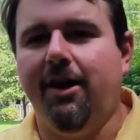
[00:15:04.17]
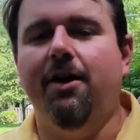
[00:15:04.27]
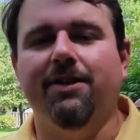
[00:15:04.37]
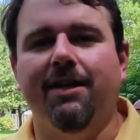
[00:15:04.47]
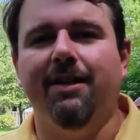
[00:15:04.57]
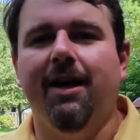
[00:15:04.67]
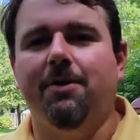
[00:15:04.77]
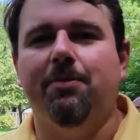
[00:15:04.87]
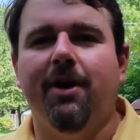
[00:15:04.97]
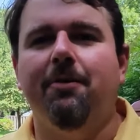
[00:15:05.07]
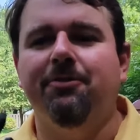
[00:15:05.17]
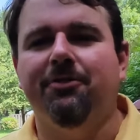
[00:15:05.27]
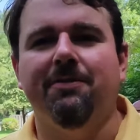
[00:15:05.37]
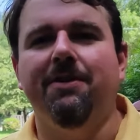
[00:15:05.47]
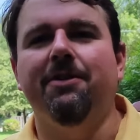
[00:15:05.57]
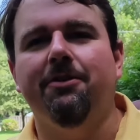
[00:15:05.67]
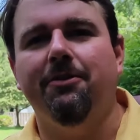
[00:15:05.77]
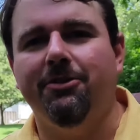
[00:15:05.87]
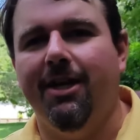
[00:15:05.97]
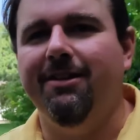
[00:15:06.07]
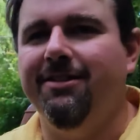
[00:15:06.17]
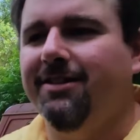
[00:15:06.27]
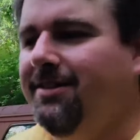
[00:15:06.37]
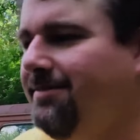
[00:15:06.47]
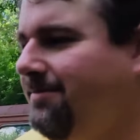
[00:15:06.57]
solved a lot of problems for me with oil changes.